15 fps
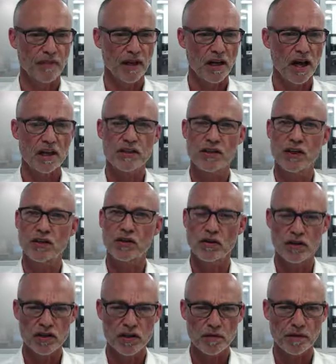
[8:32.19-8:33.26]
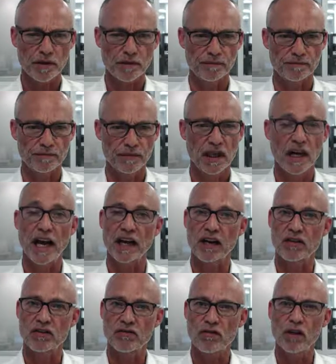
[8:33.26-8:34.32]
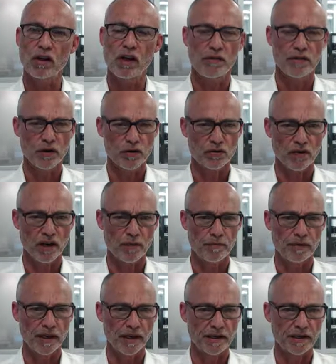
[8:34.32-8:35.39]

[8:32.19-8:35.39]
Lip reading: Assert your discipline and control over your trade plan,